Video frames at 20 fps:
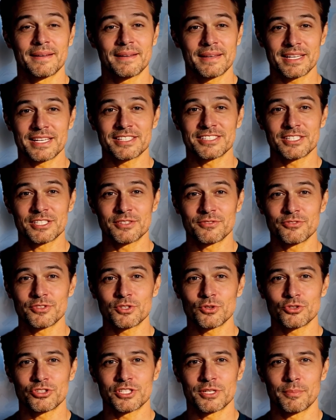It's
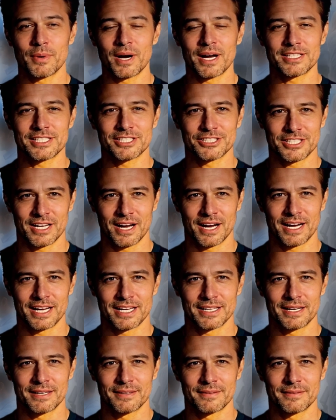confusing by
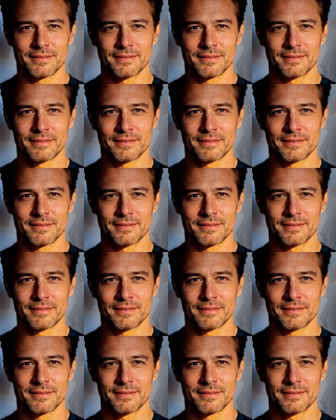design.